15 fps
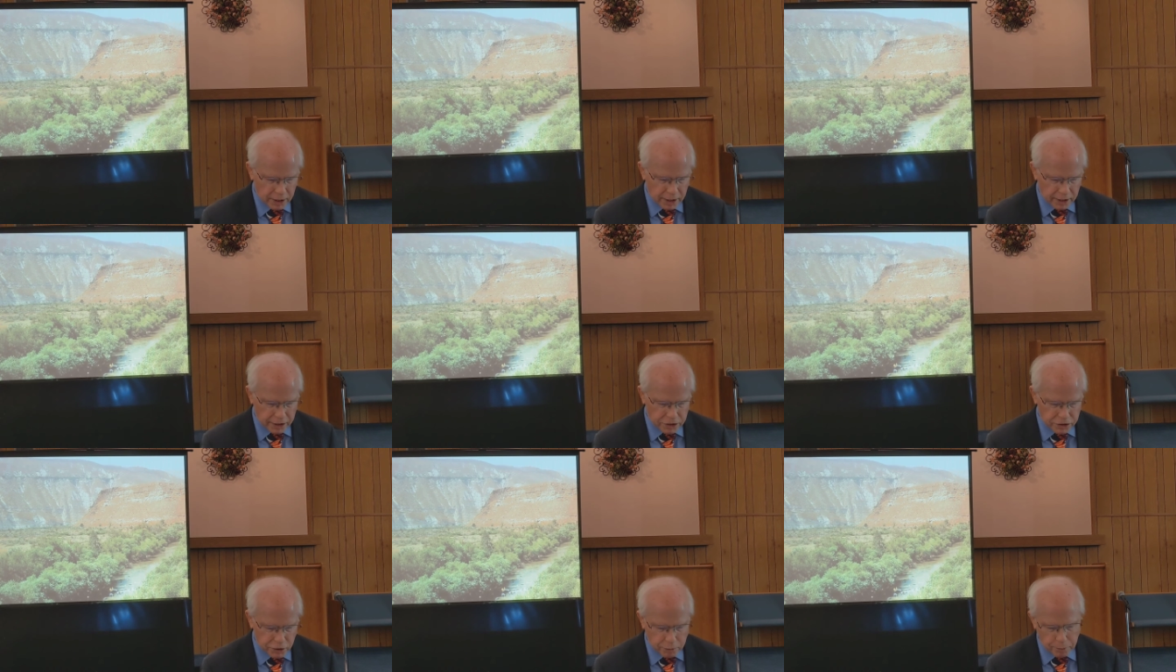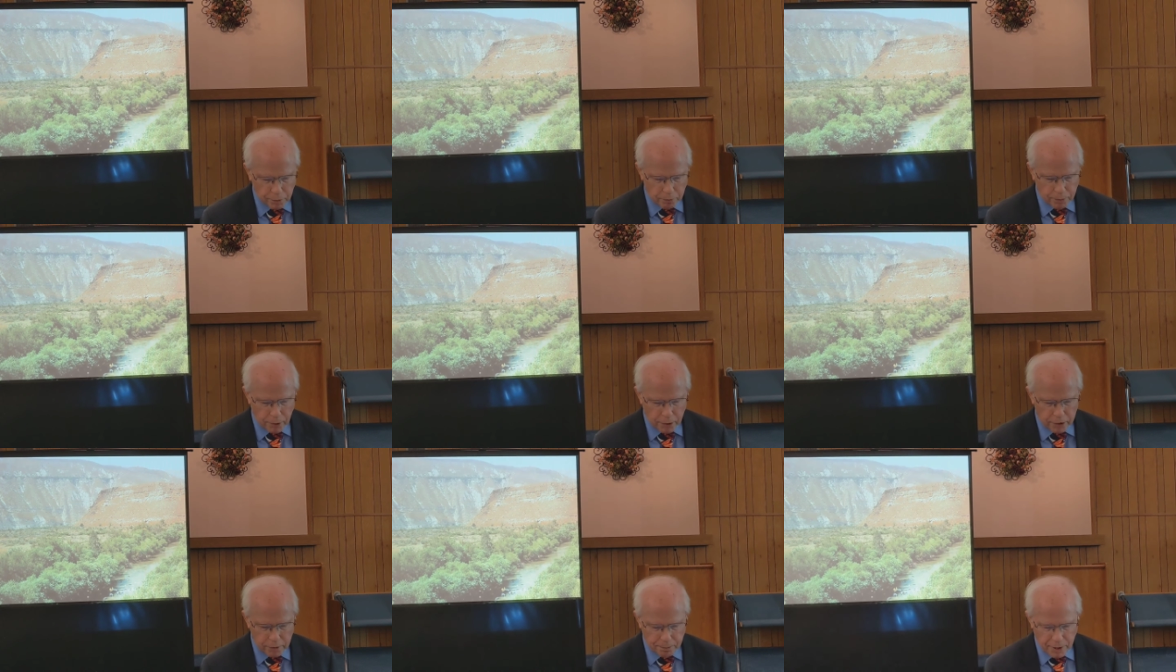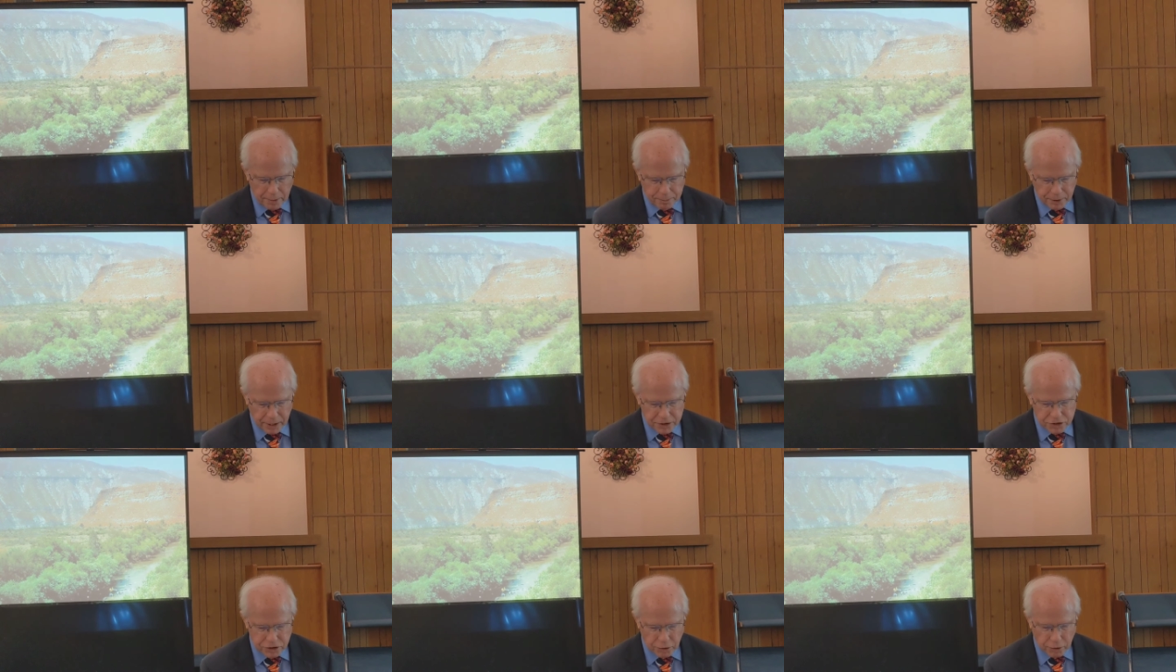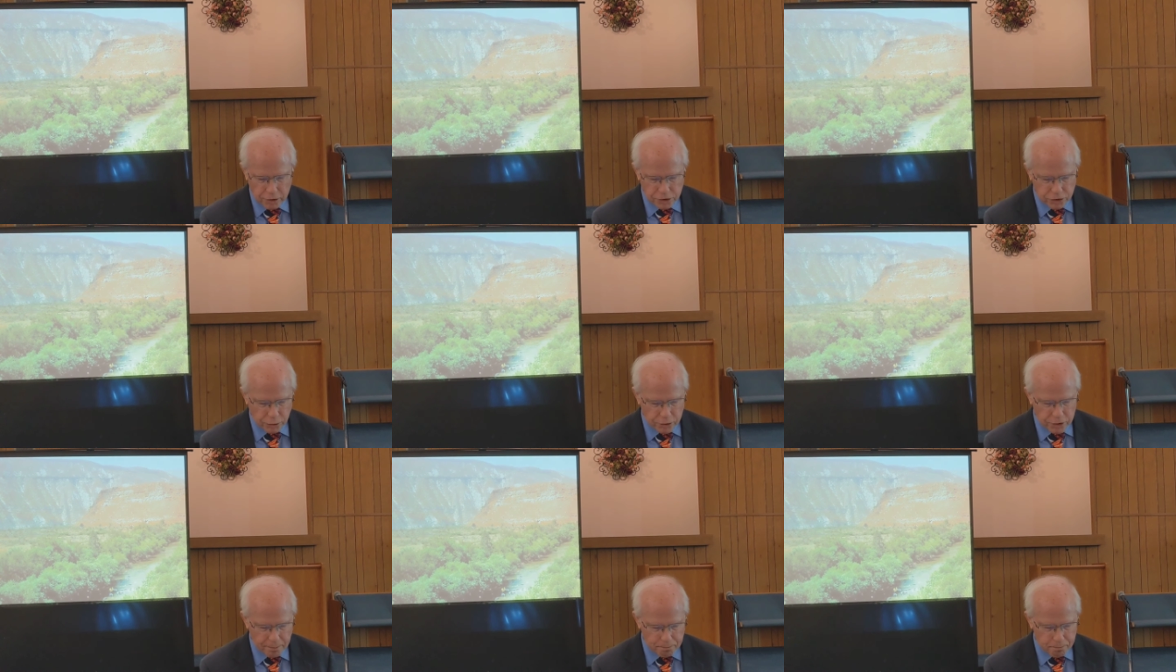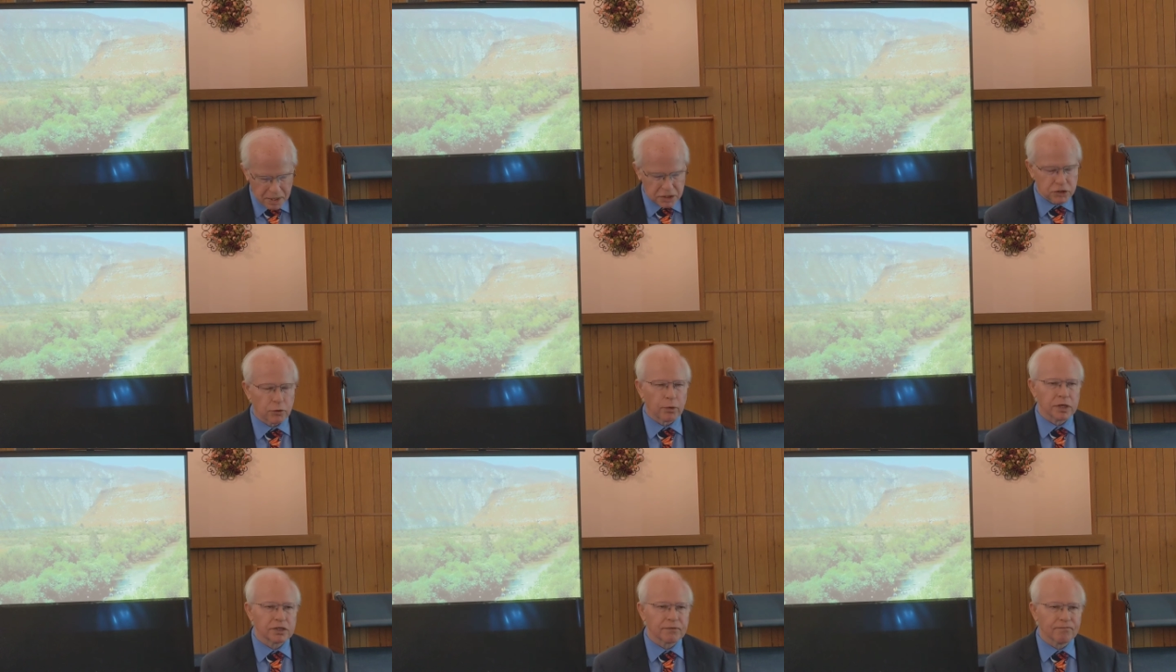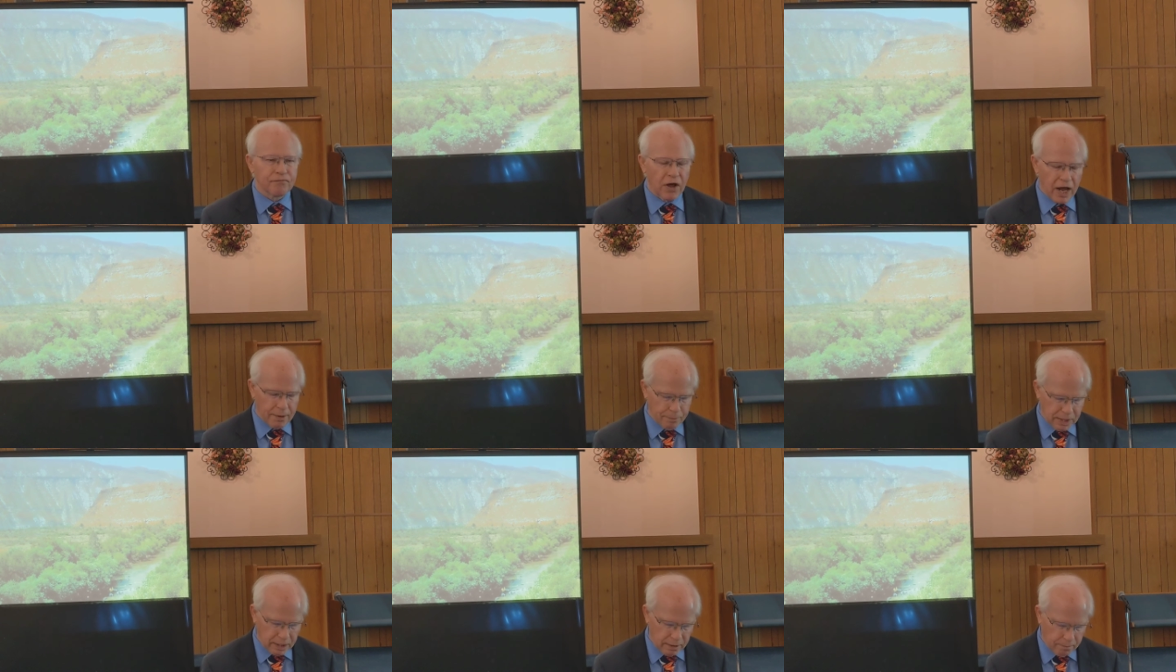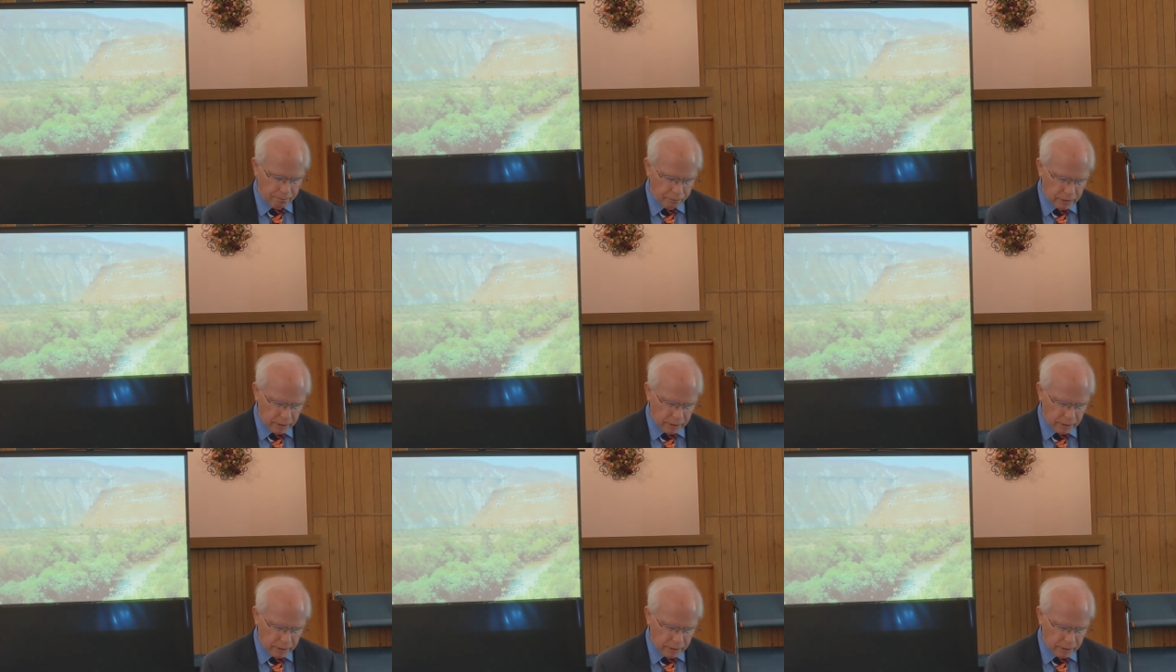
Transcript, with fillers: and a considerable part of the population are enduring the miseries famine.